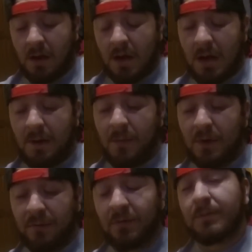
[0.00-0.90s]
I'm going
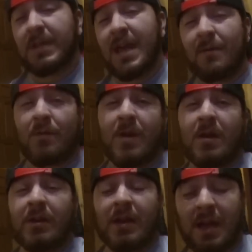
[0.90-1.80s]
to flip the camera
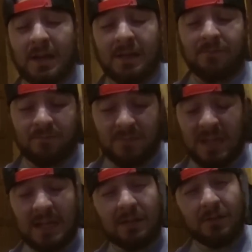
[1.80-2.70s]
around and kind of
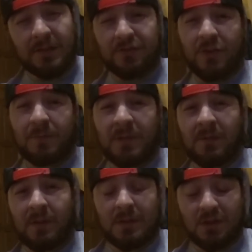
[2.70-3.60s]
get a little
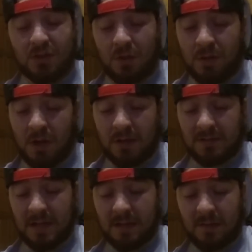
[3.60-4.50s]
descriptive and show y'all
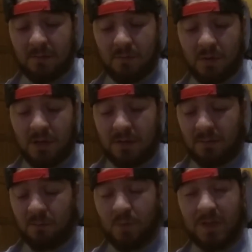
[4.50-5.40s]
exactly what
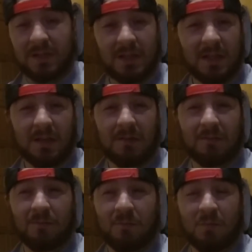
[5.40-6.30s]
we did
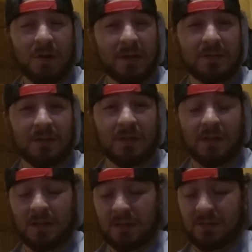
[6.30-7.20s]
and what it
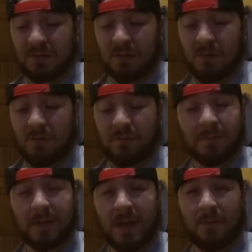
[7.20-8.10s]
took. So I'll
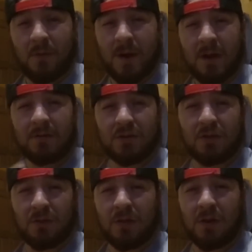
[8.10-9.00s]
flip the camera around,
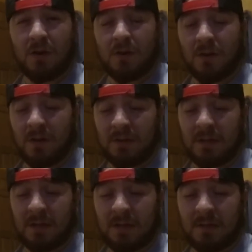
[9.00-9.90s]
show y'all, and
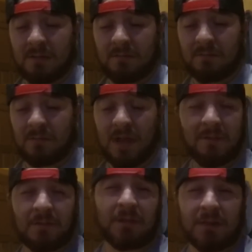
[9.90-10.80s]
then
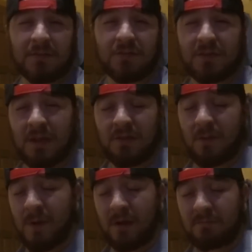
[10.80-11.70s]
have something else to tell y'all
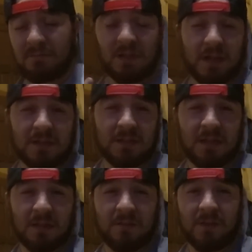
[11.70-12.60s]
about, I guess, at
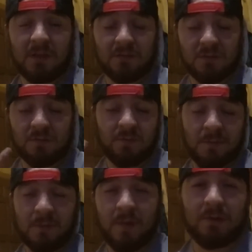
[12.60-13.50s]
the end of the video. So we'll
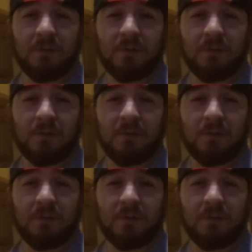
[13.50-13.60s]
flip it around real